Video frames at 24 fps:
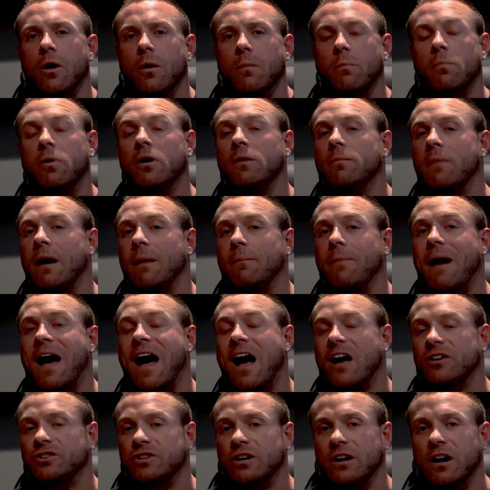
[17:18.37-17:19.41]
put my
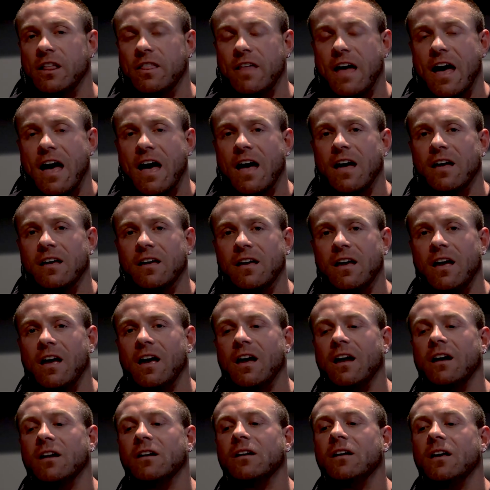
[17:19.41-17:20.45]
passion into that.
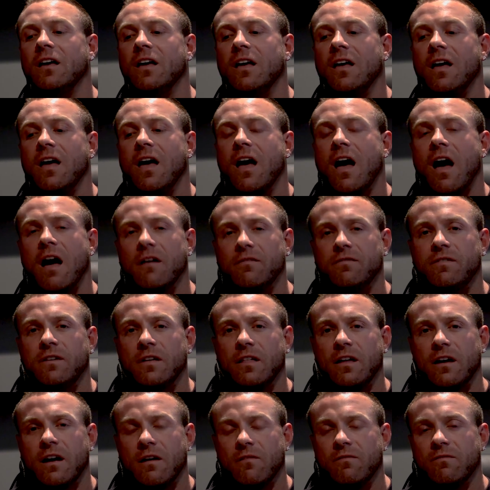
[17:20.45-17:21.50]
And I feel
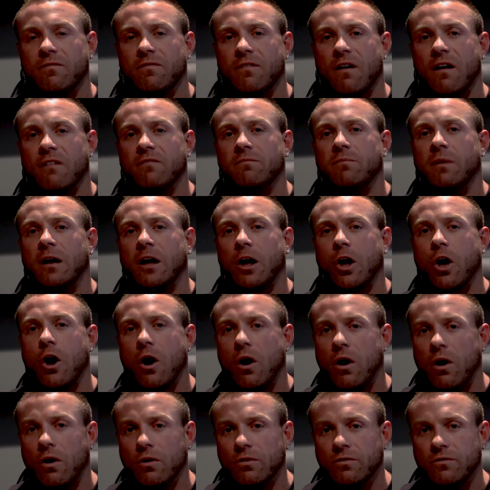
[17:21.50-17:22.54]
like I've been
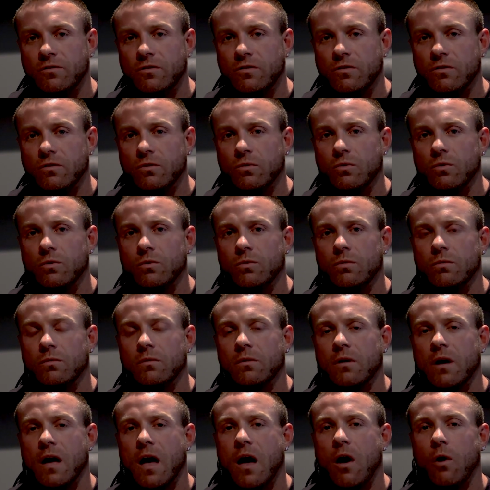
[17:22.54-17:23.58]
called to
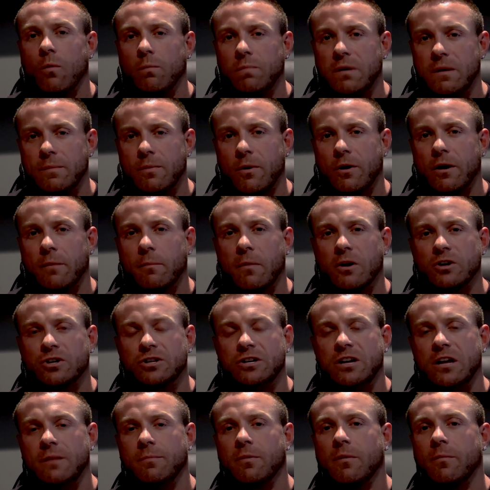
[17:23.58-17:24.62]
help people on a much
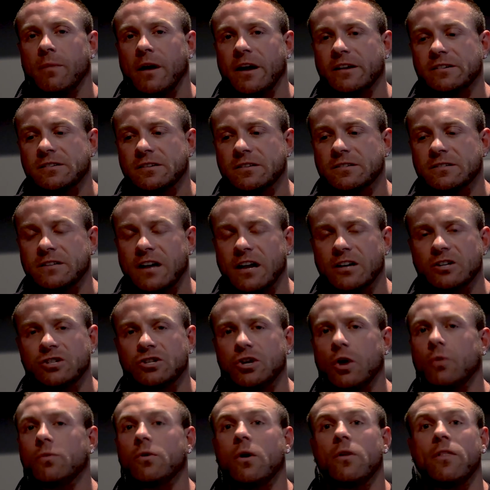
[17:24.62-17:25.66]
deeper basis, and I just
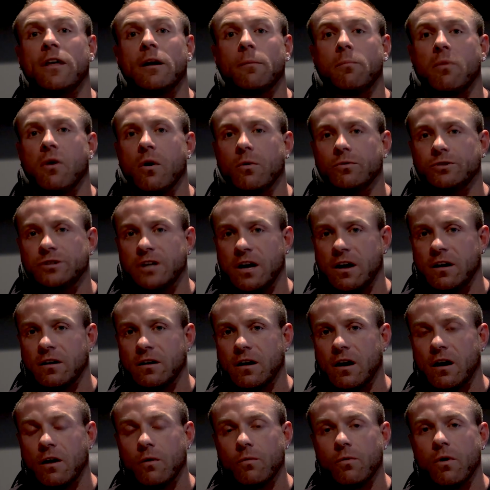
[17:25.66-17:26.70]
don't know that approach yet.
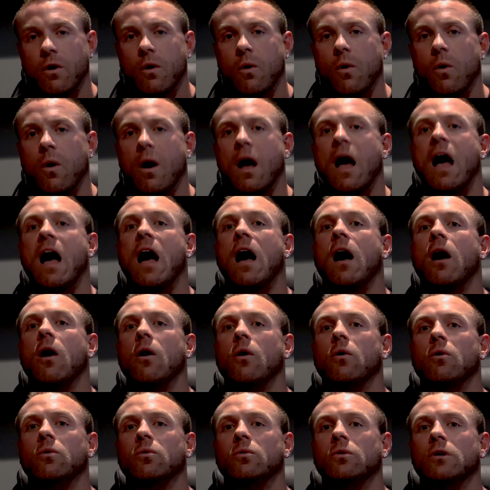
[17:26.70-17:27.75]
I don't know
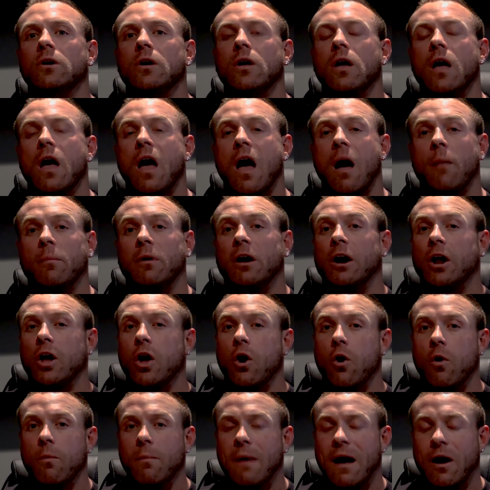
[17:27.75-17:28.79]
how I'm gonna
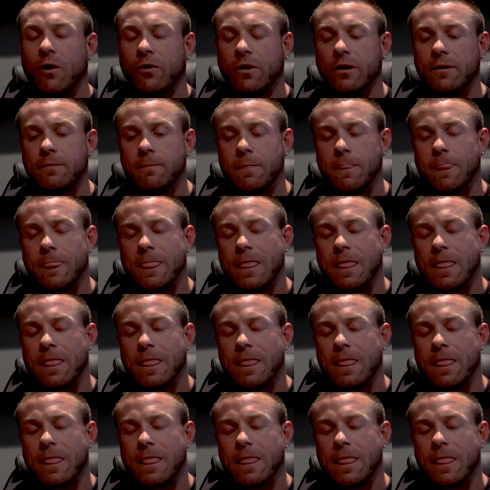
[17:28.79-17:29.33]
go about it,